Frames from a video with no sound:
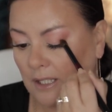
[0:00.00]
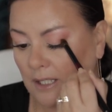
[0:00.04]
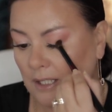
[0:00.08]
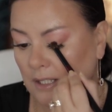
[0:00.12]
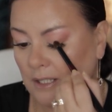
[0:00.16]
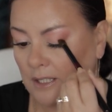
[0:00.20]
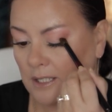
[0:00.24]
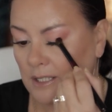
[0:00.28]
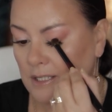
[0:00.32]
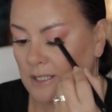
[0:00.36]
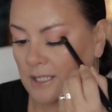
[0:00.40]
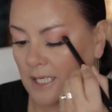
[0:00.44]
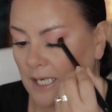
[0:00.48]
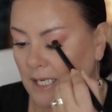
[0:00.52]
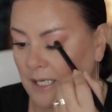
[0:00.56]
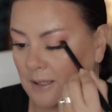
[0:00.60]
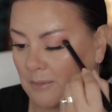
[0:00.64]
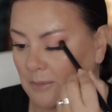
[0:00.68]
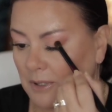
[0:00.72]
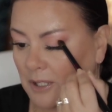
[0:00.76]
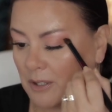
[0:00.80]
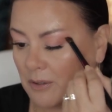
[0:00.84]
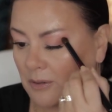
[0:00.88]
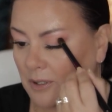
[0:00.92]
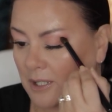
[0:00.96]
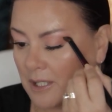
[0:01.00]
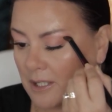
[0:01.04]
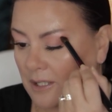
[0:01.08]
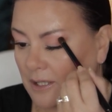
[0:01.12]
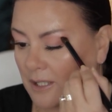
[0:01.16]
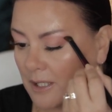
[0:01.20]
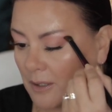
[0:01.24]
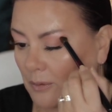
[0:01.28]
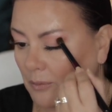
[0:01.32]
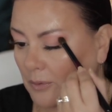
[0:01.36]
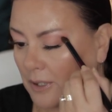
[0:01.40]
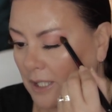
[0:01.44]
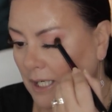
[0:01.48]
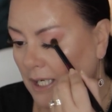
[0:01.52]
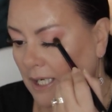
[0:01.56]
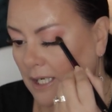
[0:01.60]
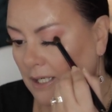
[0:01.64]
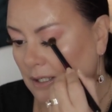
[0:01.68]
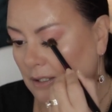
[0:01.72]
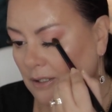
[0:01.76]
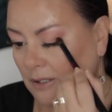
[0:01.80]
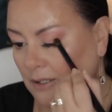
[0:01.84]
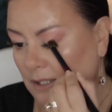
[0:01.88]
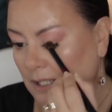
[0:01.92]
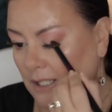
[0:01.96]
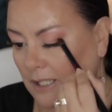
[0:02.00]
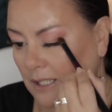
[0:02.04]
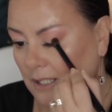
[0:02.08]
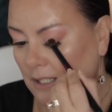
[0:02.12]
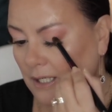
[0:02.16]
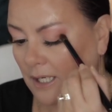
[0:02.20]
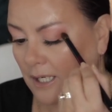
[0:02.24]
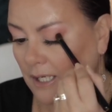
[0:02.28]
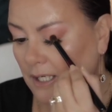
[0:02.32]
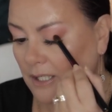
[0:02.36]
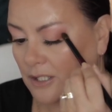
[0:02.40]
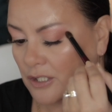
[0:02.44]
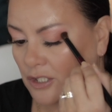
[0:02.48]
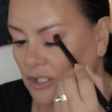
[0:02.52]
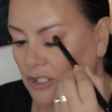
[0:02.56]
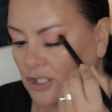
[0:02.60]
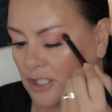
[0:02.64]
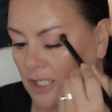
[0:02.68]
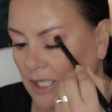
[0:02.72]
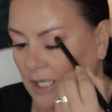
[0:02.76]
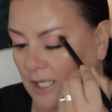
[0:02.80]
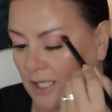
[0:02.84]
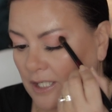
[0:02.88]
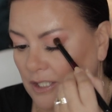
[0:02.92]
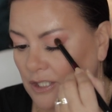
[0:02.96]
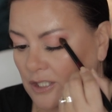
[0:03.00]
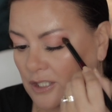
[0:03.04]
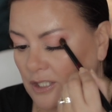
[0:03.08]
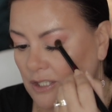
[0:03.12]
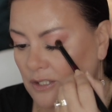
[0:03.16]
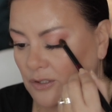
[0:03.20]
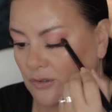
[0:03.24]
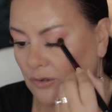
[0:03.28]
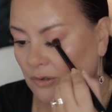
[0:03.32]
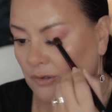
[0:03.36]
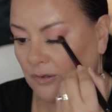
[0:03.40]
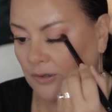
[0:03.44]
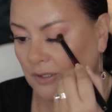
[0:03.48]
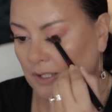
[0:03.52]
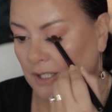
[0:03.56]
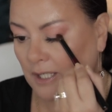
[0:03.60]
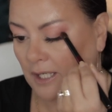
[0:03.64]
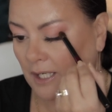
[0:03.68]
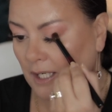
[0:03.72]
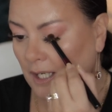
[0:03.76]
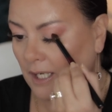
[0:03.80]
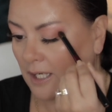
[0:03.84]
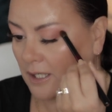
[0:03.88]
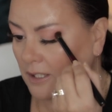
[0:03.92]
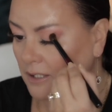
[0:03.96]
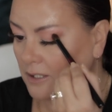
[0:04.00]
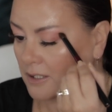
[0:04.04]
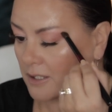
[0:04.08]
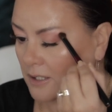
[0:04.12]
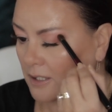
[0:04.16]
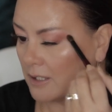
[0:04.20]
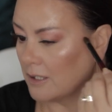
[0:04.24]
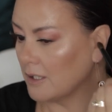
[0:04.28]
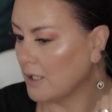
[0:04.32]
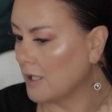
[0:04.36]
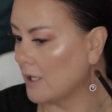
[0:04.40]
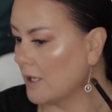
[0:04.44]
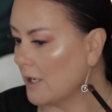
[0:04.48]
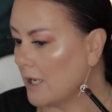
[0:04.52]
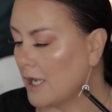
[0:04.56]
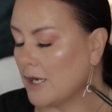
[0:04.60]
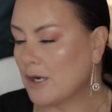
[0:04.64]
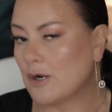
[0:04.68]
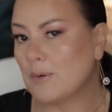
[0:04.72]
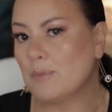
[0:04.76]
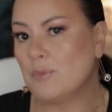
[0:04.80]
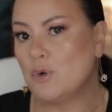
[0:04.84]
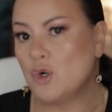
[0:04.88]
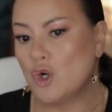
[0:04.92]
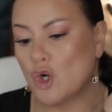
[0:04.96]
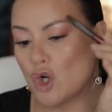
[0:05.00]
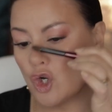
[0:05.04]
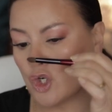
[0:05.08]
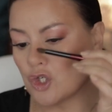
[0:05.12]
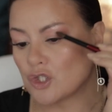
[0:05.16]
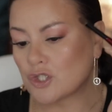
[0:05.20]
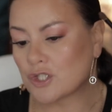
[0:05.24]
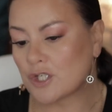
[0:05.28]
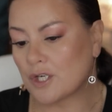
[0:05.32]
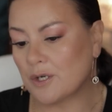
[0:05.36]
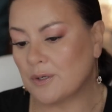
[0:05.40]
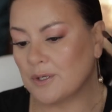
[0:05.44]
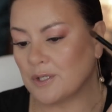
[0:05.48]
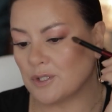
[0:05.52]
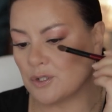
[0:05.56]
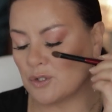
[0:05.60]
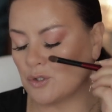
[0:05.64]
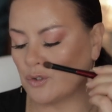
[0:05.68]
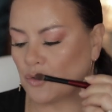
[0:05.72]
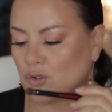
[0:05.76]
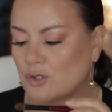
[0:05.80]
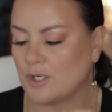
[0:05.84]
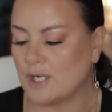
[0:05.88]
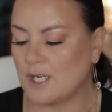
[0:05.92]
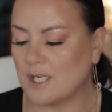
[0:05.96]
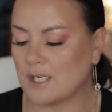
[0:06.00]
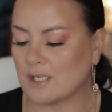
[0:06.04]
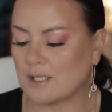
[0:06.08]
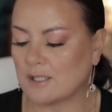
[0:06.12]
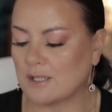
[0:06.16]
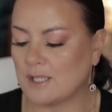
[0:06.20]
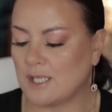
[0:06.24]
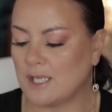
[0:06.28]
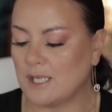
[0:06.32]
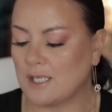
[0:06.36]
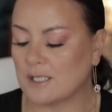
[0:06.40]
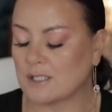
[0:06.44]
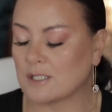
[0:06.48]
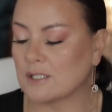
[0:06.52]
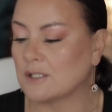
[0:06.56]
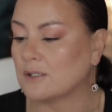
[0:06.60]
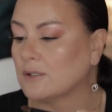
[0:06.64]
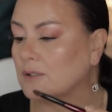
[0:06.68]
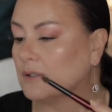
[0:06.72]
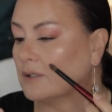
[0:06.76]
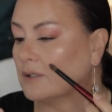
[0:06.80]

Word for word: in the same area that we added the enhanced shade, just on the outer, and I'm not going to drag that